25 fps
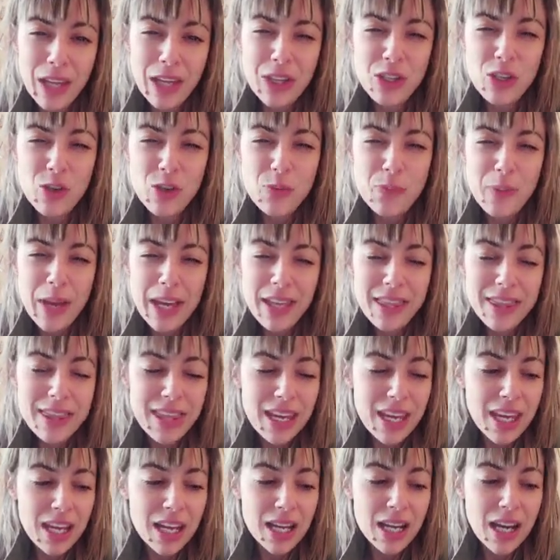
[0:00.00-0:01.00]
And you may
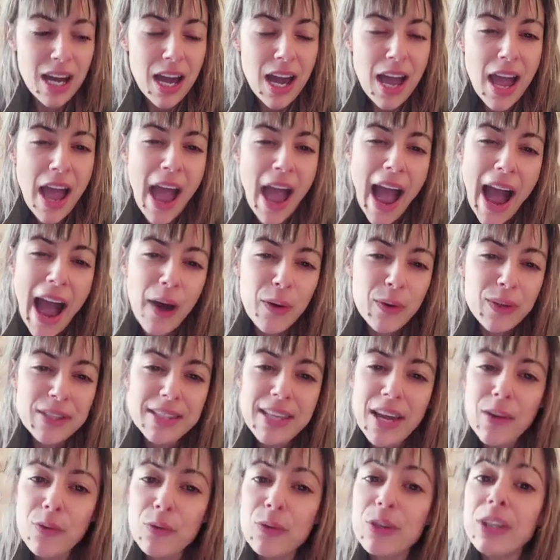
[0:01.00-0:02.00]
think, how is
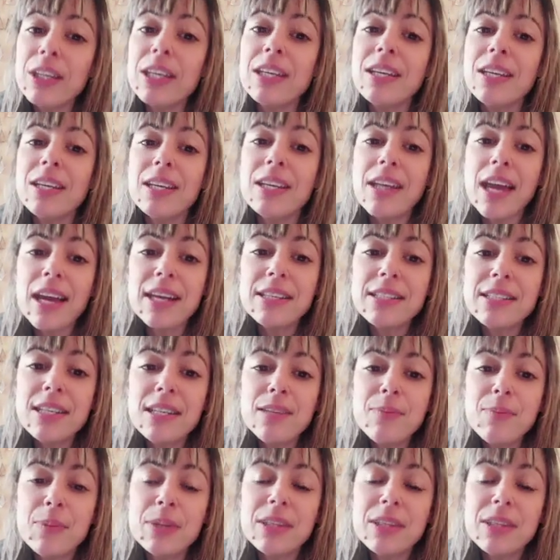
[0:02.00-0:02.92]
that really connected?